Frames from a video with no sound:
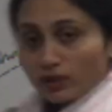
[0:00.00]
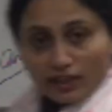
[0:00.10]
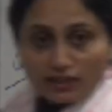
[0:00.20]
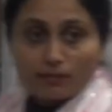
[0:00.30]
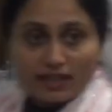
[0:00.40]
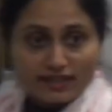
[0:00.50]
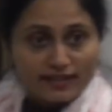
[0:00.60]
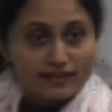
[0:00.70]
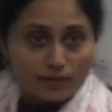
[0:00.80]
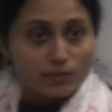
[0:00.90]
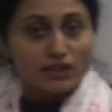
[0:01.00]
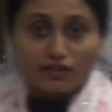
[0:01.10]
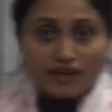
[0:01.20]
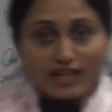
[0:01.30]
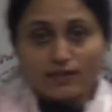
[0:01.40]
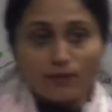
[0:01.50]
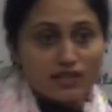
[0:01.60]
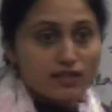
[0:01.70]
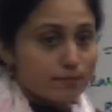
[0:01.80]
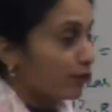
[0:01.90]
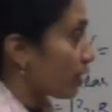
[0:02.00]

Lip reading: the basics that we'll revise once before I